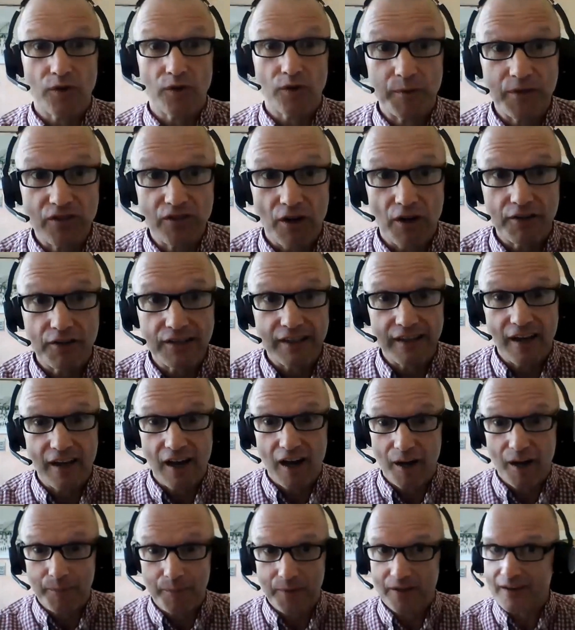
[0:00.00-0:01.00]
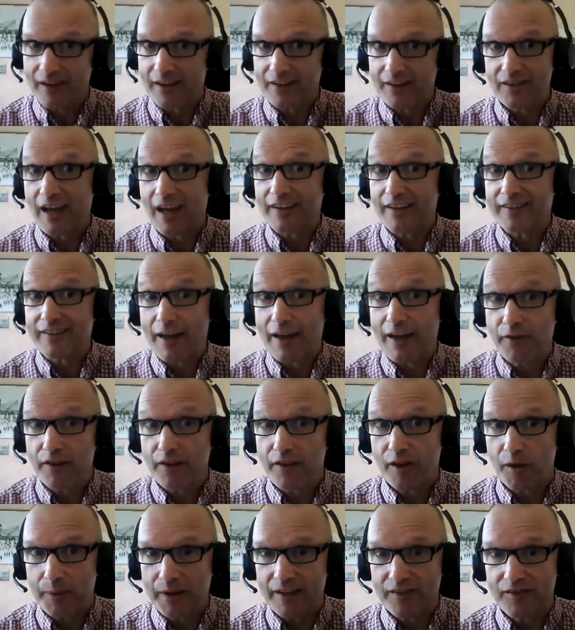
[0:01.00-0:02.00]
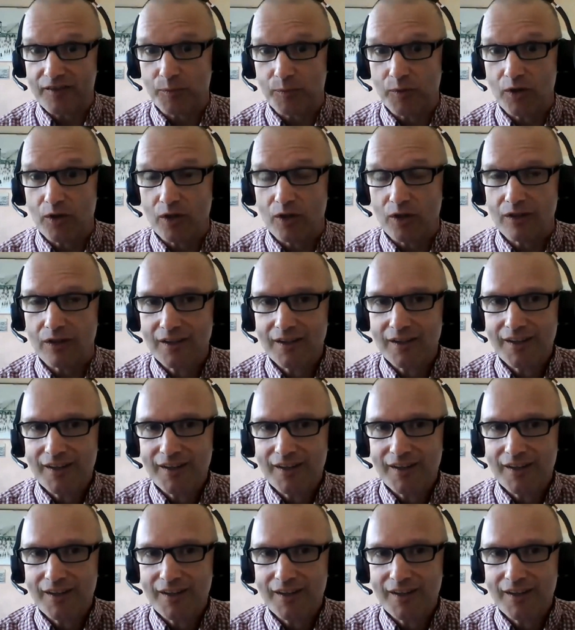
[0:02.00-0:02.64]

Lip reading: majority are, but as ever, there'll be a small